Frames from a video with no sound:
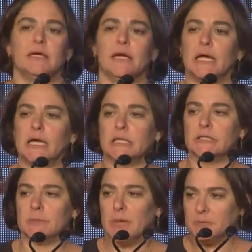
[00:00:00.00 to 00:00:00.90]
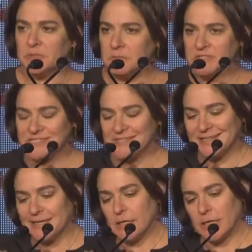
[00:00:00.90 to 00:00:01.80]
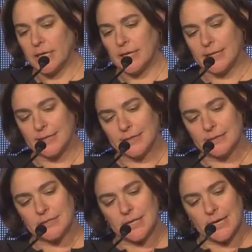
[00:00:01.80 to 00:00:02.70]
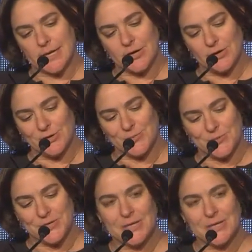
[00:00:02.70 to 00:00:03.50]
and I'm optimistic, and I hope